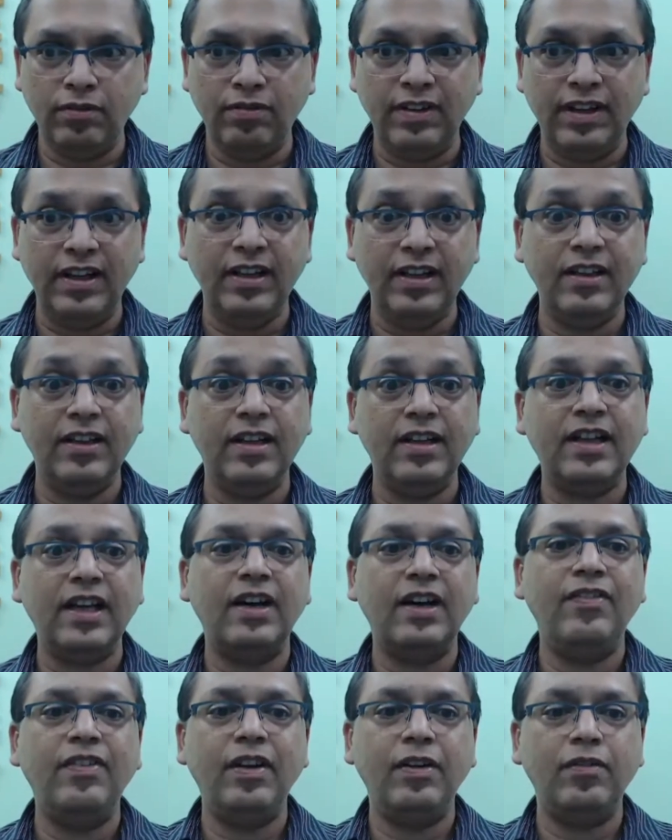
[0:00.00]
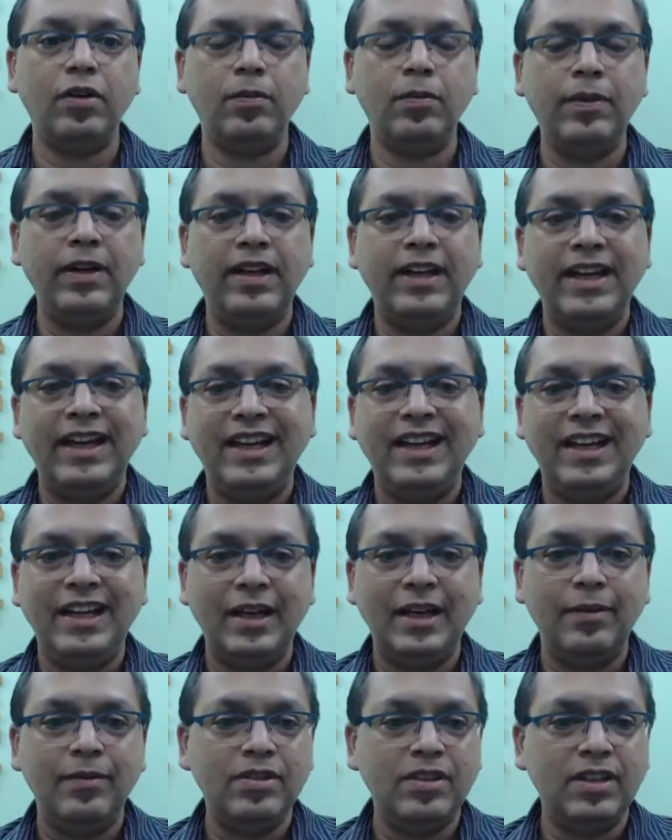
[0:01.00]
when the traffic would be 10
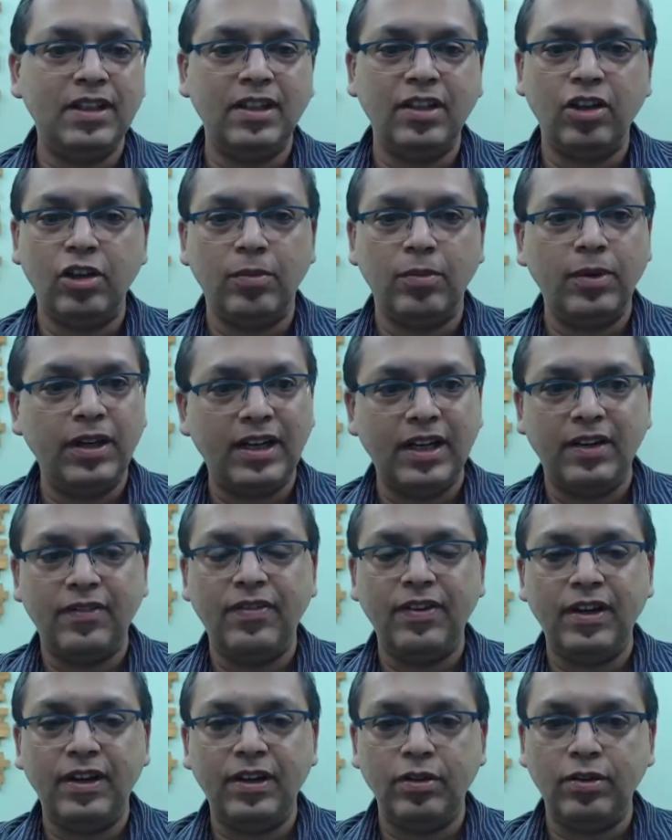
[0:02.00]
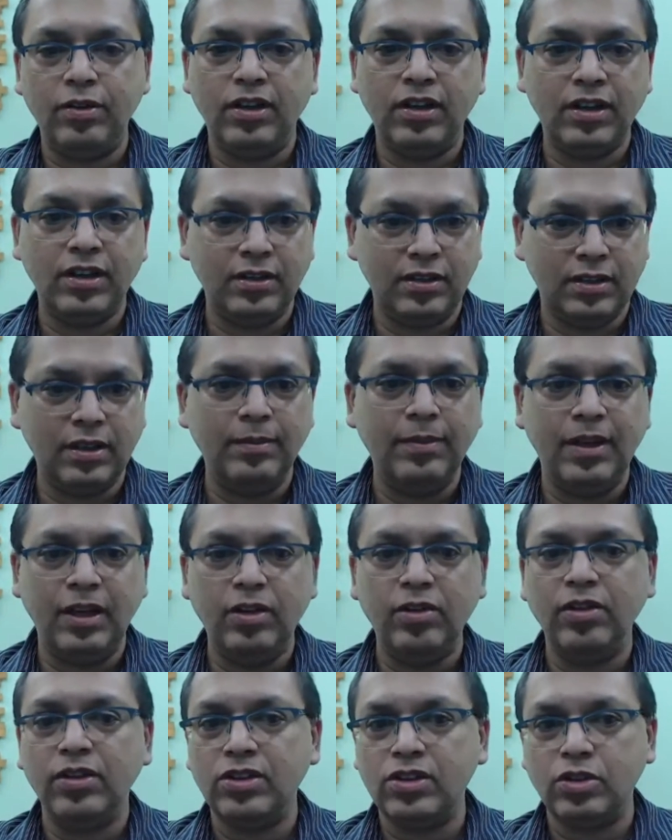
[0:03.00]
times than the normal traffic to your coming
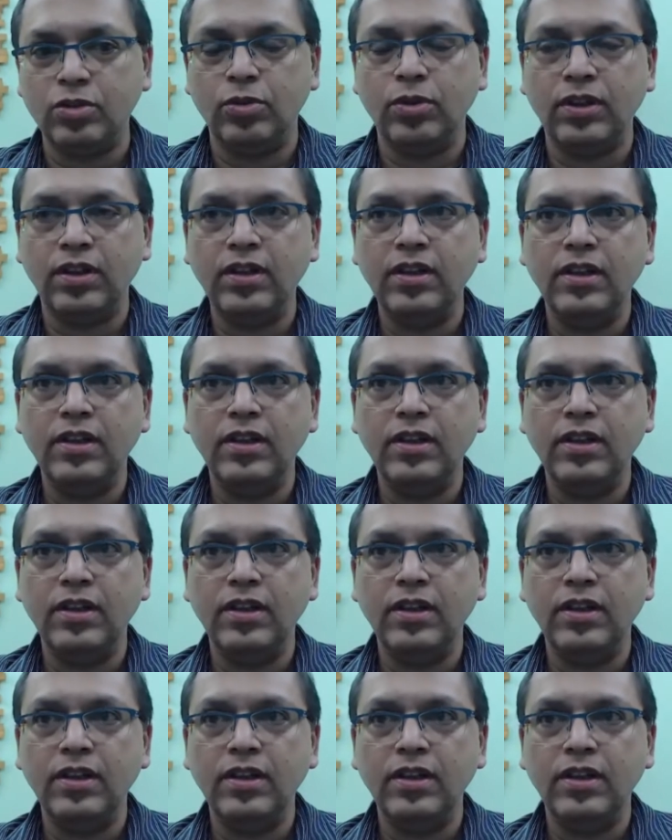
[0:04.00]
to your store